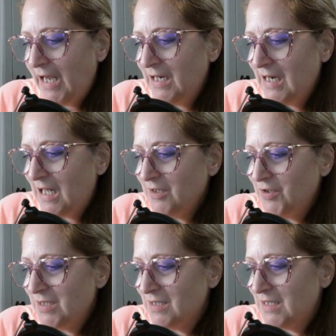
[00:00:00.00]

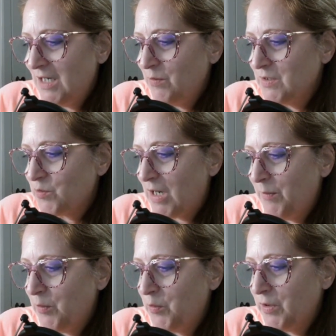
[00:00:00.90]
Acknowledged as the sacred
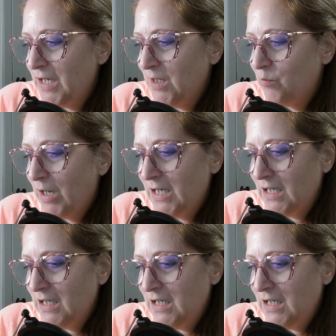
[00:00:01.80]
scribe who created writing,